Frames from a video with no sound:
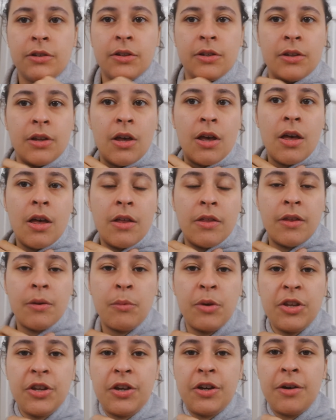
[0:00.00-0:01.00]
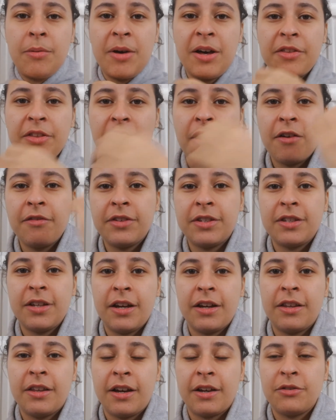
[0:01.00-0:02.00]
And then when you come out the other
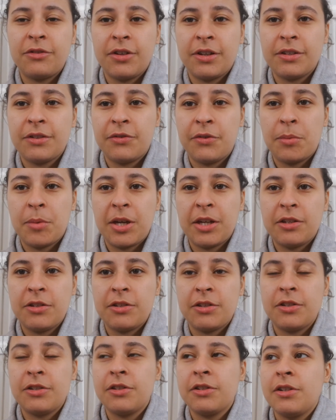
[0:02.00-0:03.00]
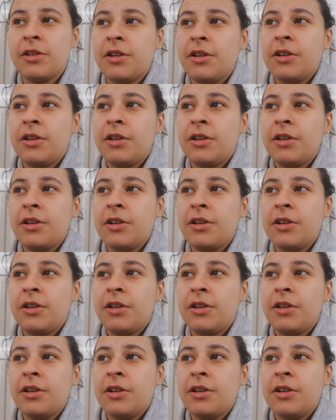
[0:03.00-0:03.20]
side of that transformation,